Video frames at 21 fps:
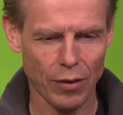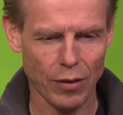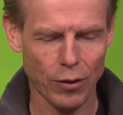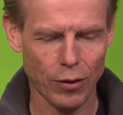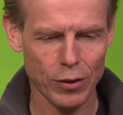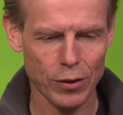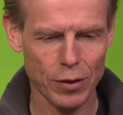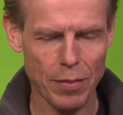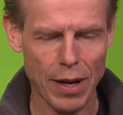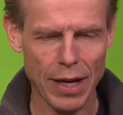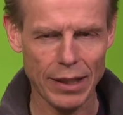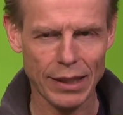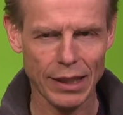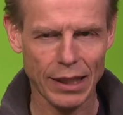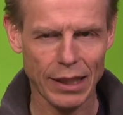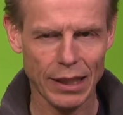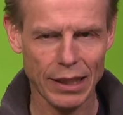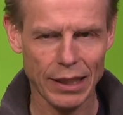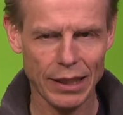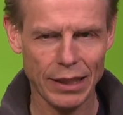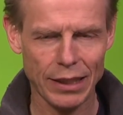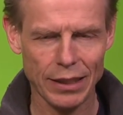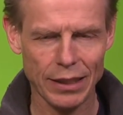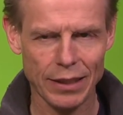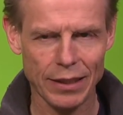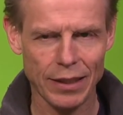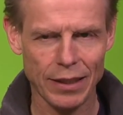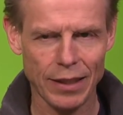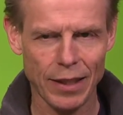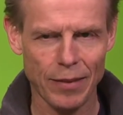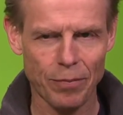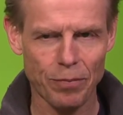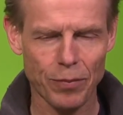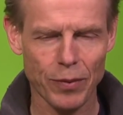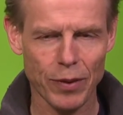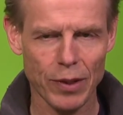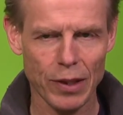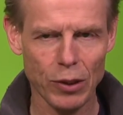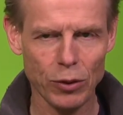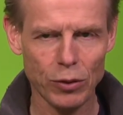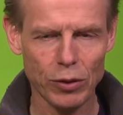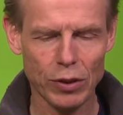automatically
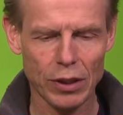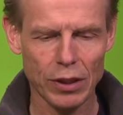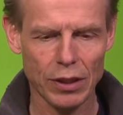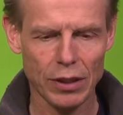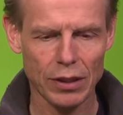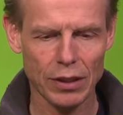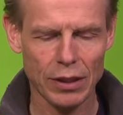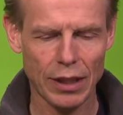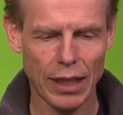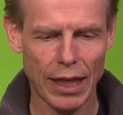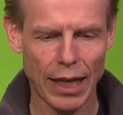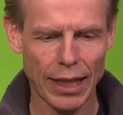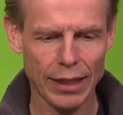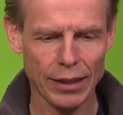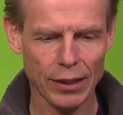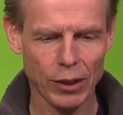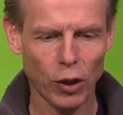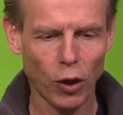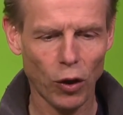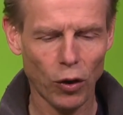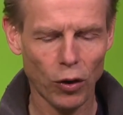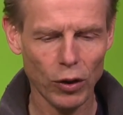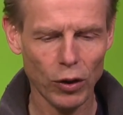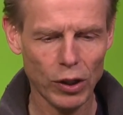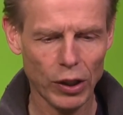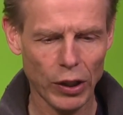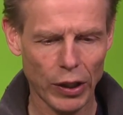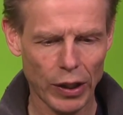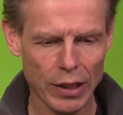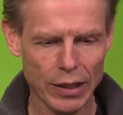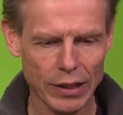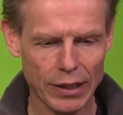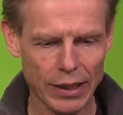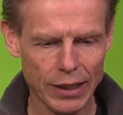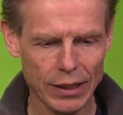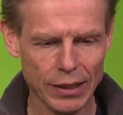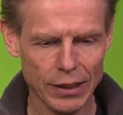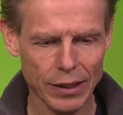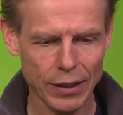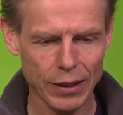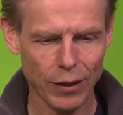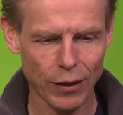look at
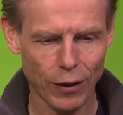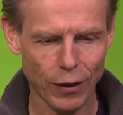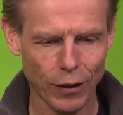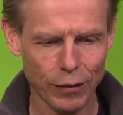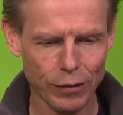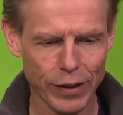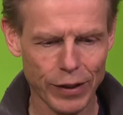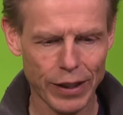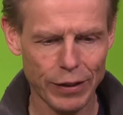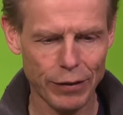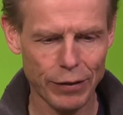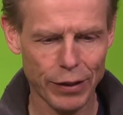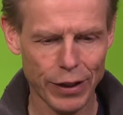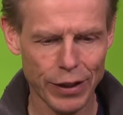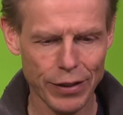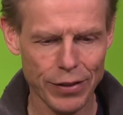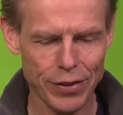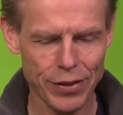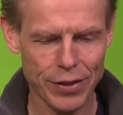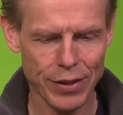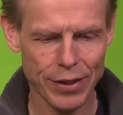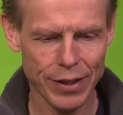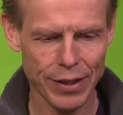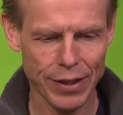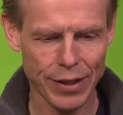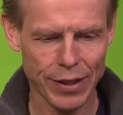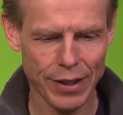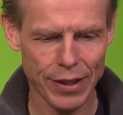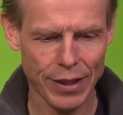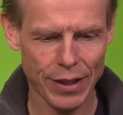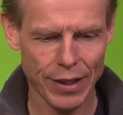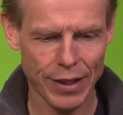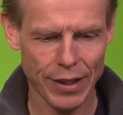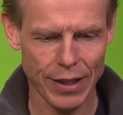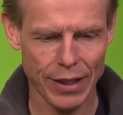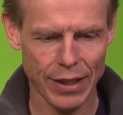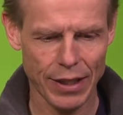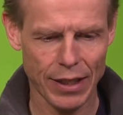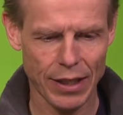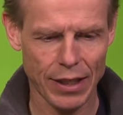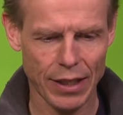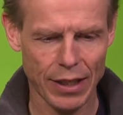co-occurrences of keywords
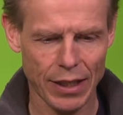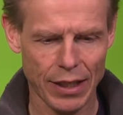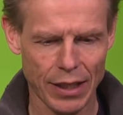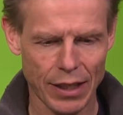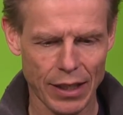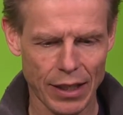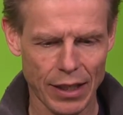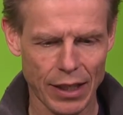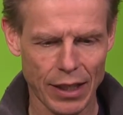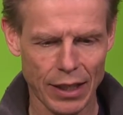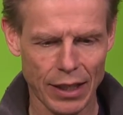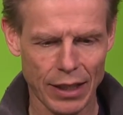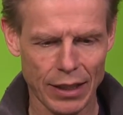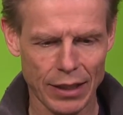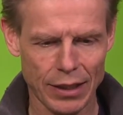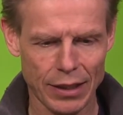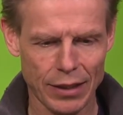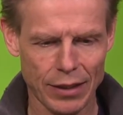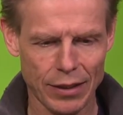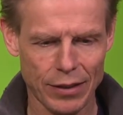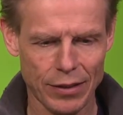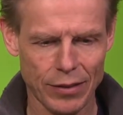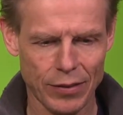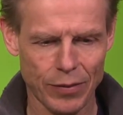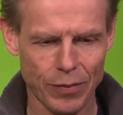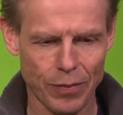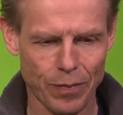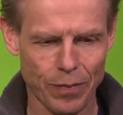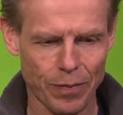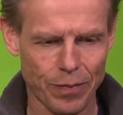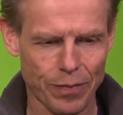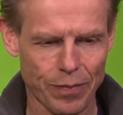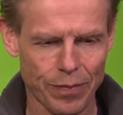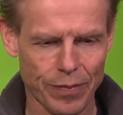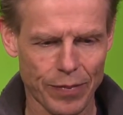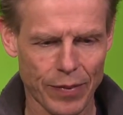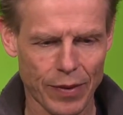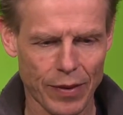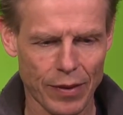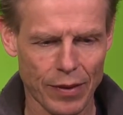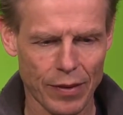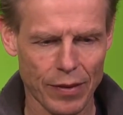and
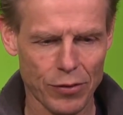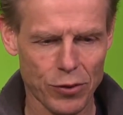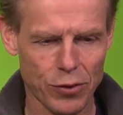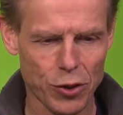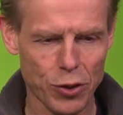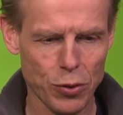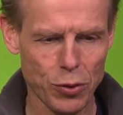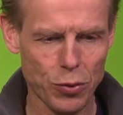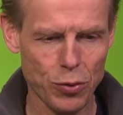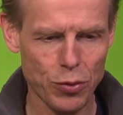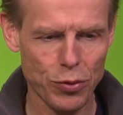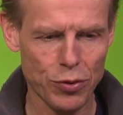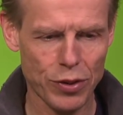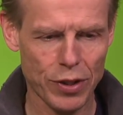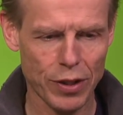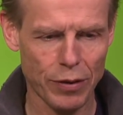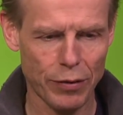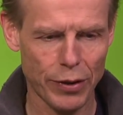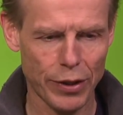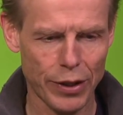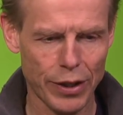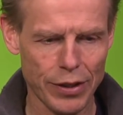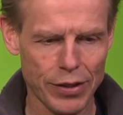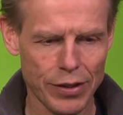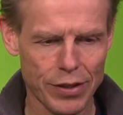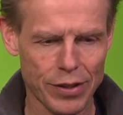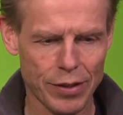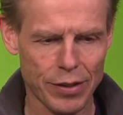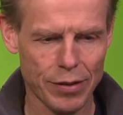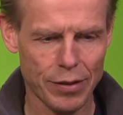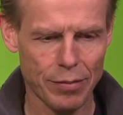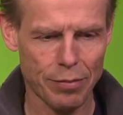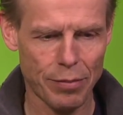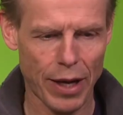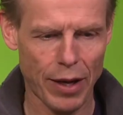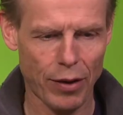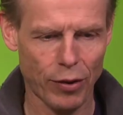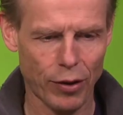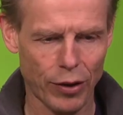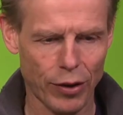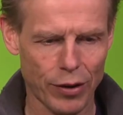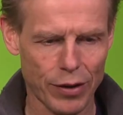choose the words by
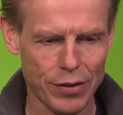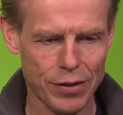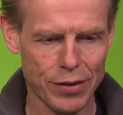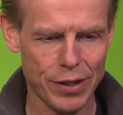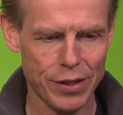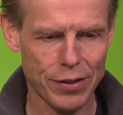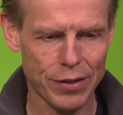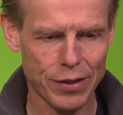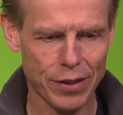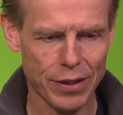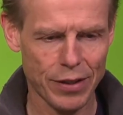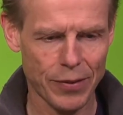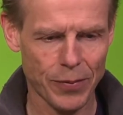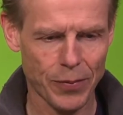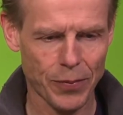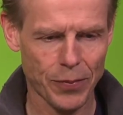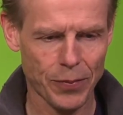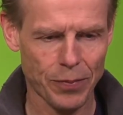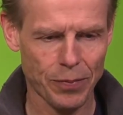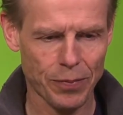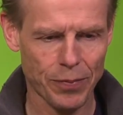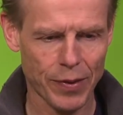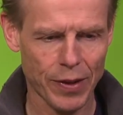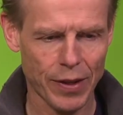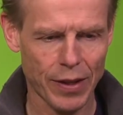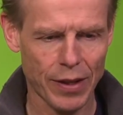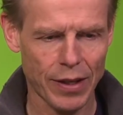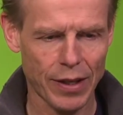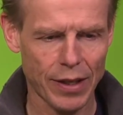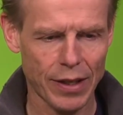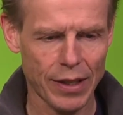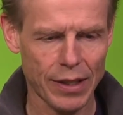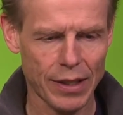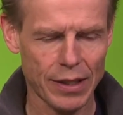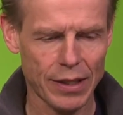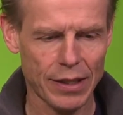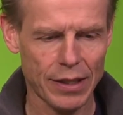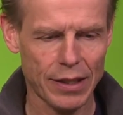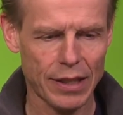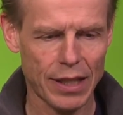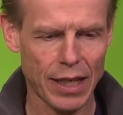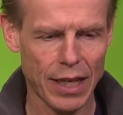occurrences
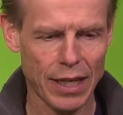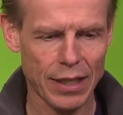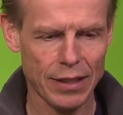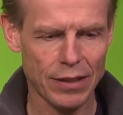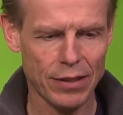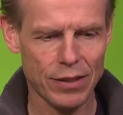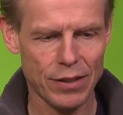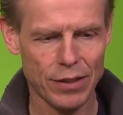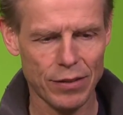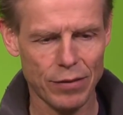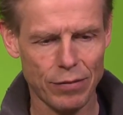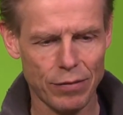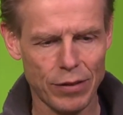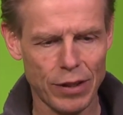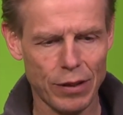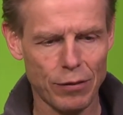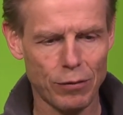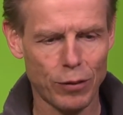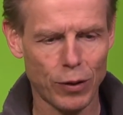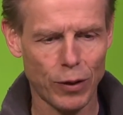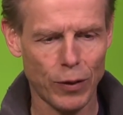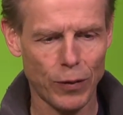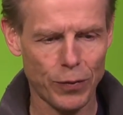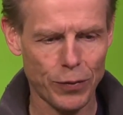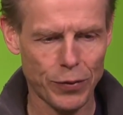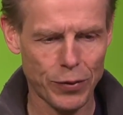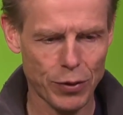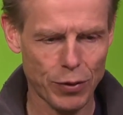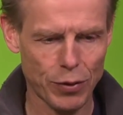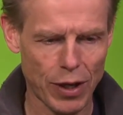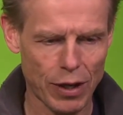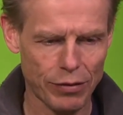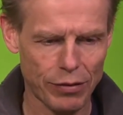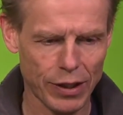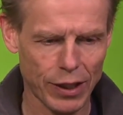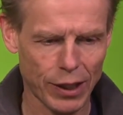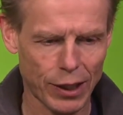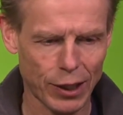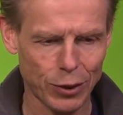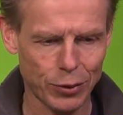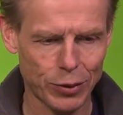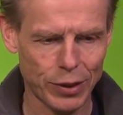that we want to have
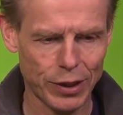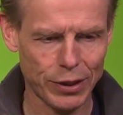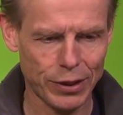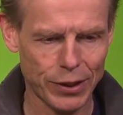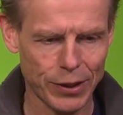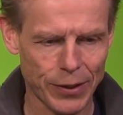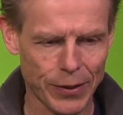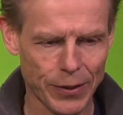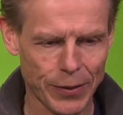included.